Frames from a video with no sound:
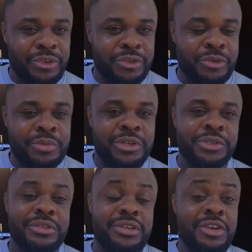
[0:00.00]
2
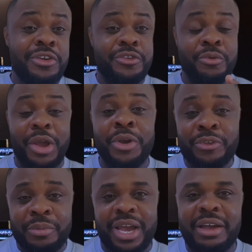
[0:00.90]
modules. So we are going
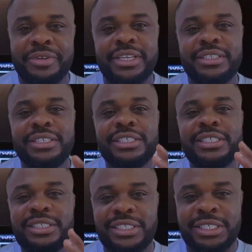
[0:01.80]
to be having
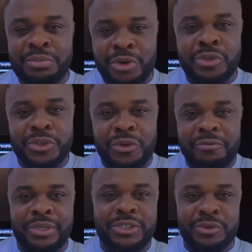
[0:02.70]
3 modules of
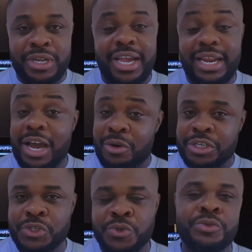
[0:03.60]
Pixel 9
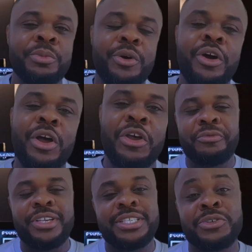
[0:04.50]
according to rumor.
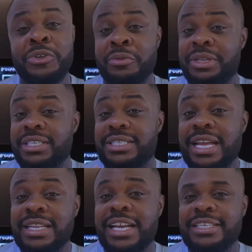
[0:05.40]
First is going to be the
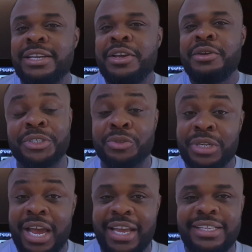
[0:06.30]
standard Pixel
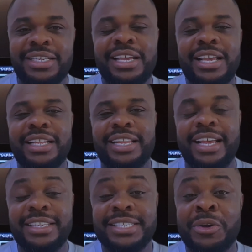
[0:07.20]
9,
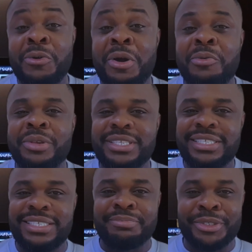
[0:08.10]
then the second one will be
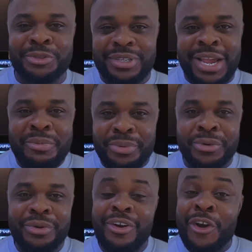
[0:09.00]
the Pixel 9
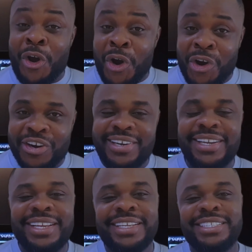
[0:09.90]
Pro, or
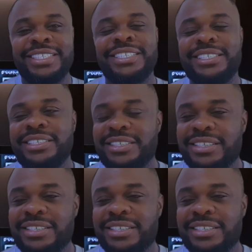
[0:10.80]
the